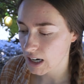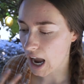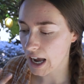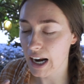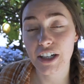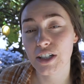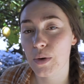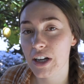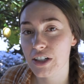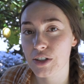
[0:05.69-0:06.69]
and I just
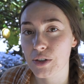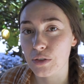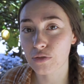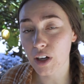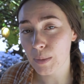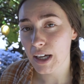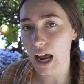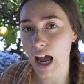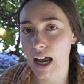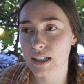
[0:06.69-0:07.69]
wanted to film it
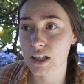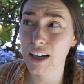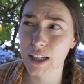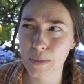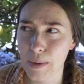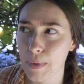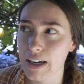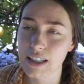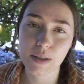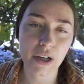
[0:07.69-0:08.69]
and document my
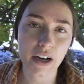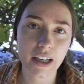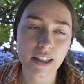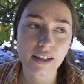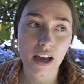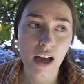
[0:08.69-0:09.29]
experience